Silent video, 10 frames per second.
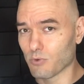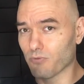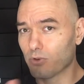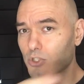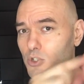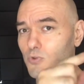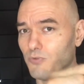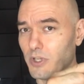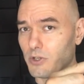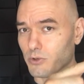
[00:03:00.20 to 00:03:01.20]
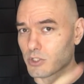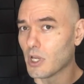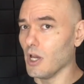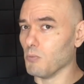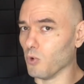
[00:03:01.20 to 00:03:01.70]
refers to fingers.
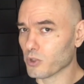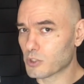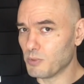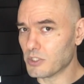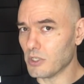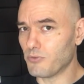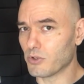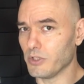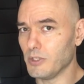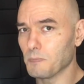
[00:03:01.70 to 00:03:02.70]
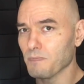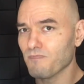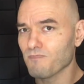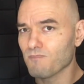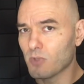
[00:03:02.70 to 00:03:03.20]
More specifically,
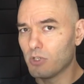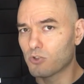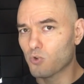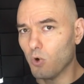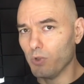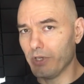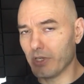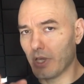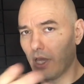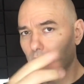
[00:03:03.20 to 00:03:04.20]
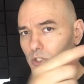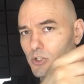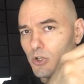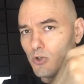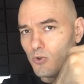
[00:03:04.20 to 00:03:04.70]
controlling
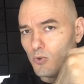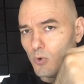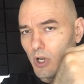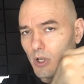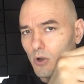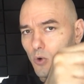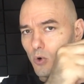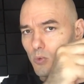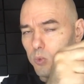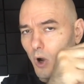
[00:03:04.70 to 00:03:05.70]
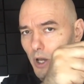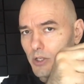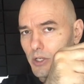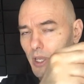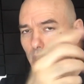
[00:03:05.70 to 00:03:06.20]
two or
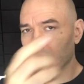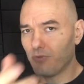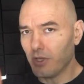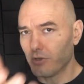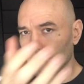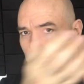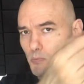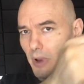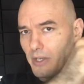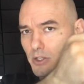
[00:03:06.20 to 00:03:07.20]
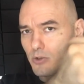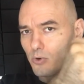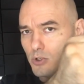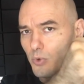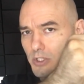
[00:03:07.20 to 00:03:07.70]
one fingers, bending or
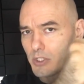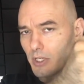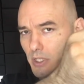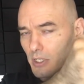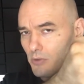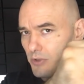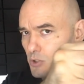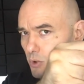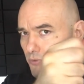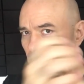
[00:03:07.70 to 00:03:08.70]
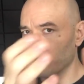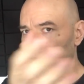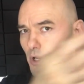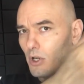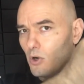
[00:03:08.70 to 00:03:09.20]
twisting an individual finger
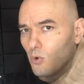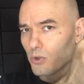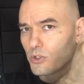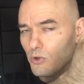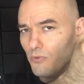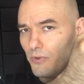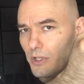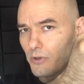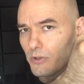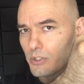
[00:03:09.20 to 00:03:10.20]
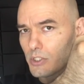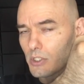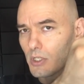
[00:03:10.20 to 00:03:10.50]
or two fingers